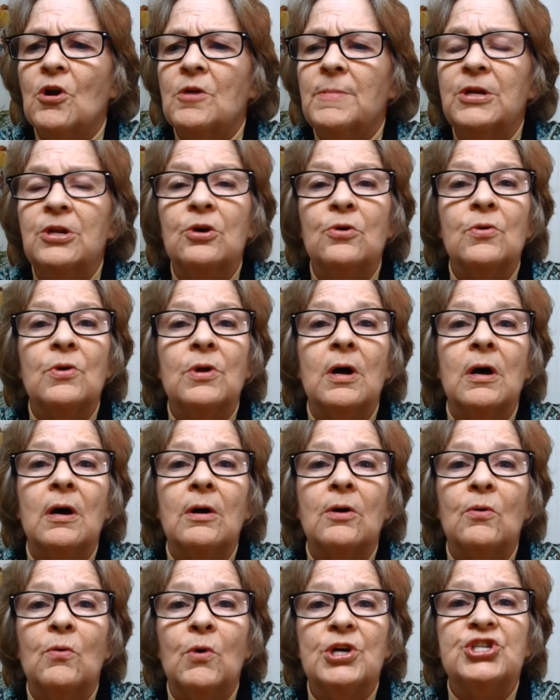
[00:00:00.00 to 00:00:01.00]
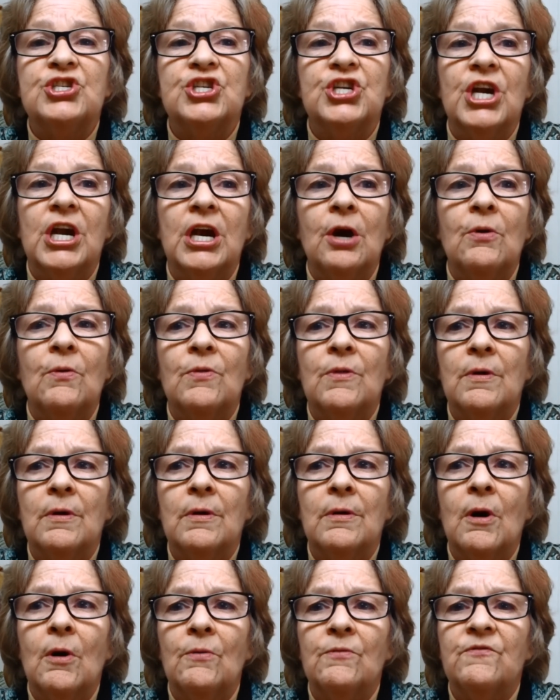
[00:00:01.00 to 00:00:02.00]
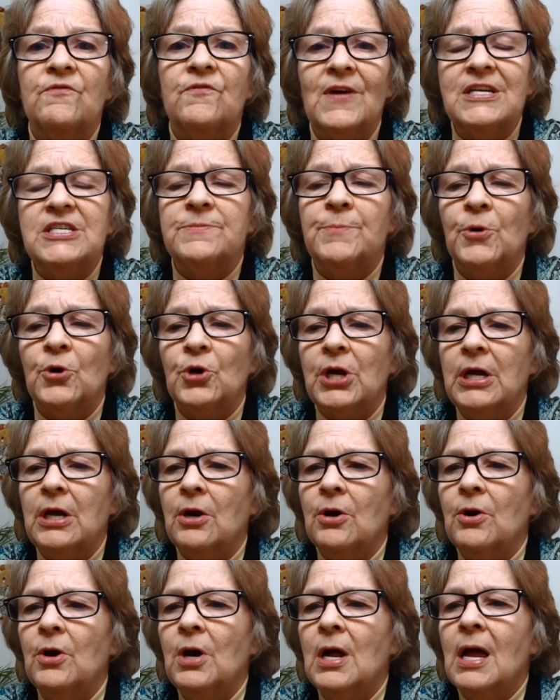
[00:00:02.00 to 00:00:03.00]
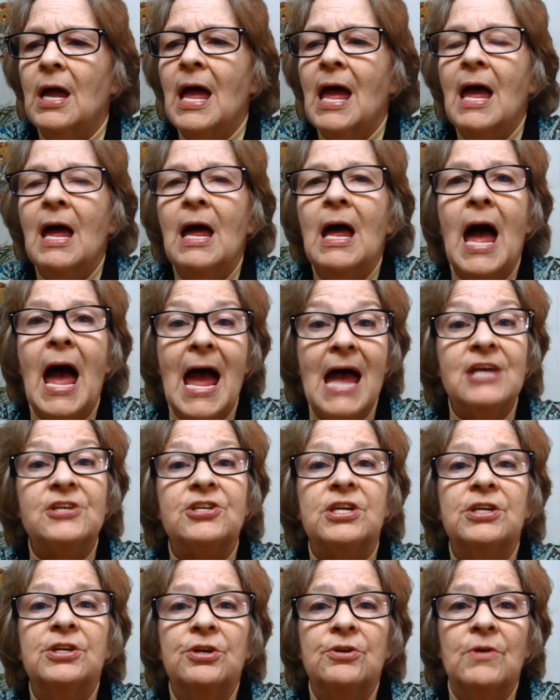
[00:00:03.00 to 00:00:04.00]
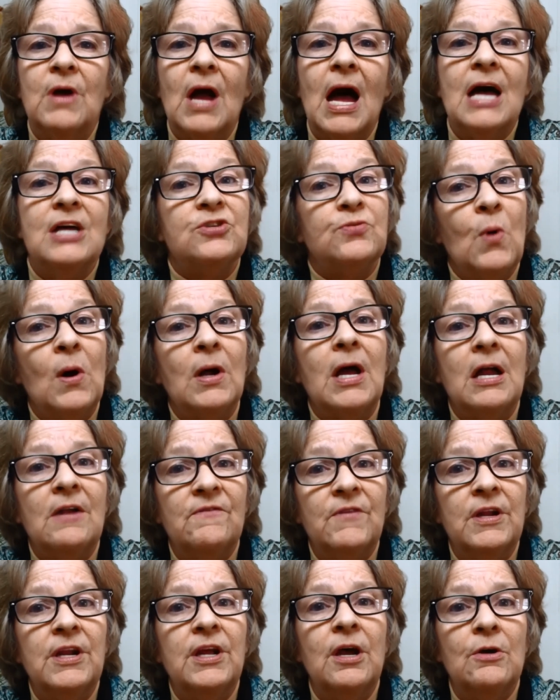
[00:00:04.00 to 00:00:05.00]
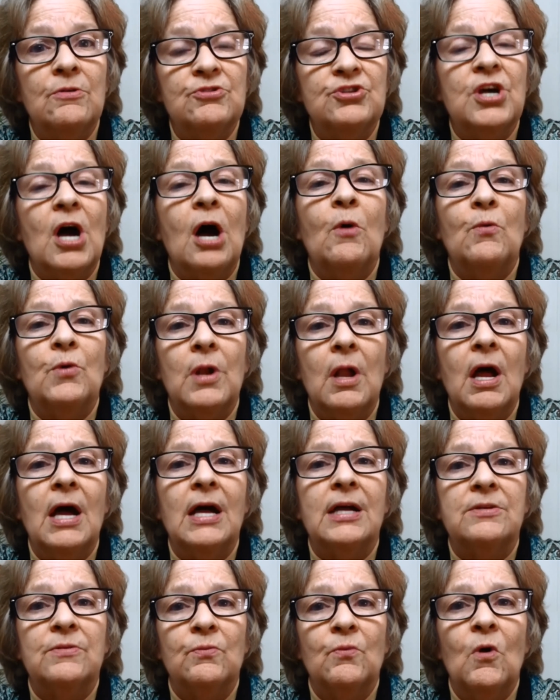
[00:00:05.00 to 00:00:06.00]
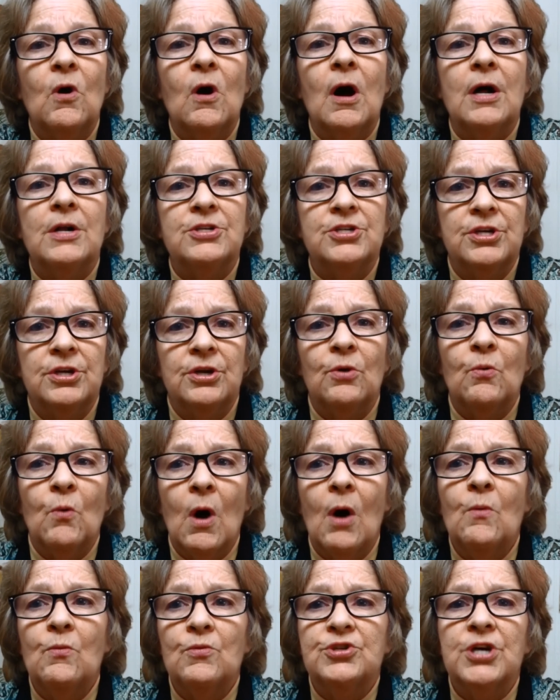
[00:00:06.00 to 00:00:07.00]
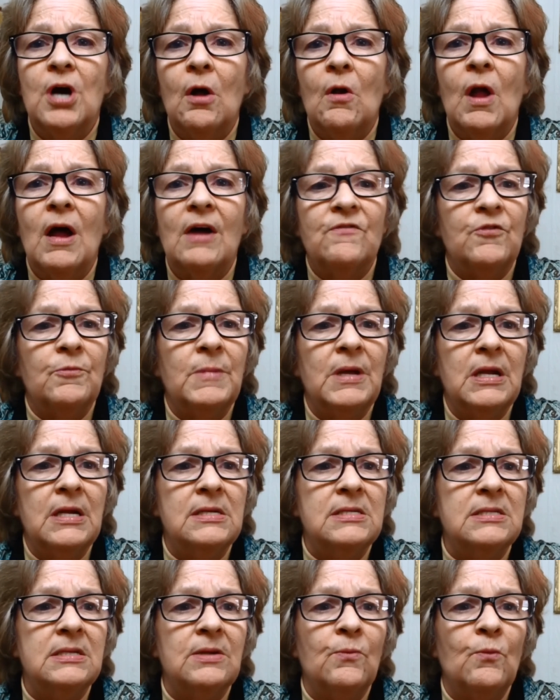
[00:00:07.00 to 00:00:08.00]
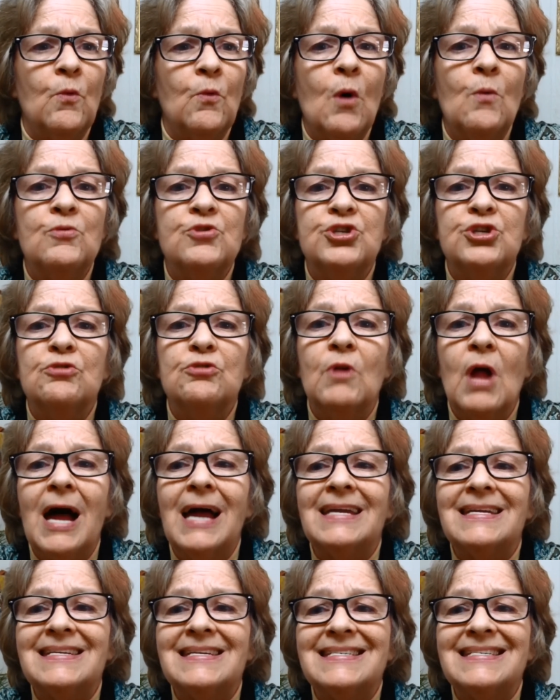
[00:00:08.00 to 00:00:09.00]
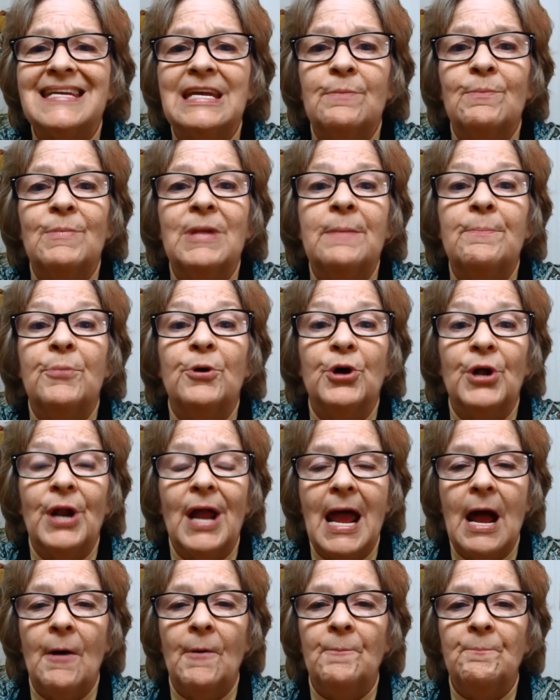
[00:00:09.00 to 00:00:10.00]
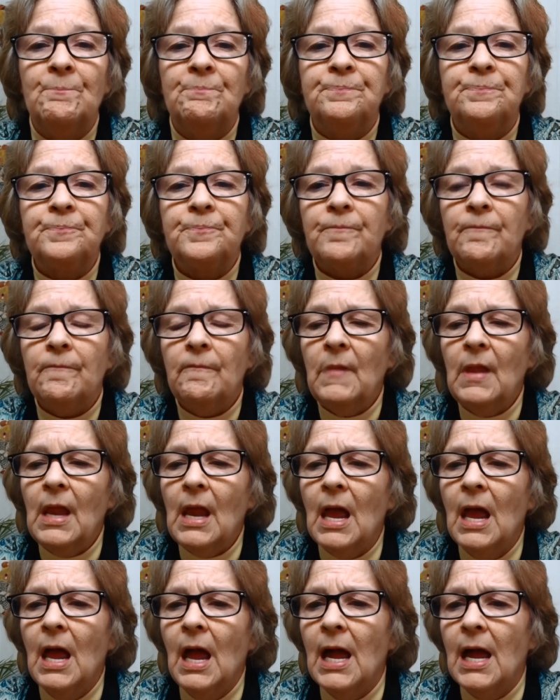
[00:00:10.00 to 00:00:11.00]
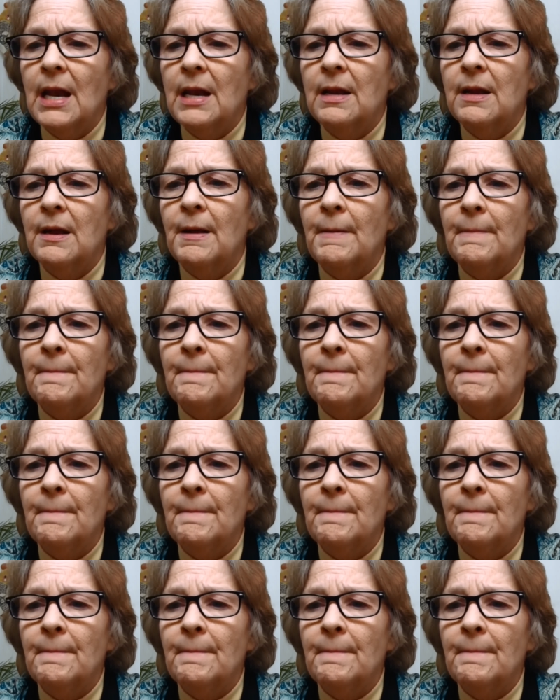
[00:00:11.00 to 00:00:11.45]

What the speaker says: to be doing a questionnaire on Facebook here, asking you guys what kind of videos y'all would like to watch. You know, what would y'all like for me to, what would you like to see me put out? And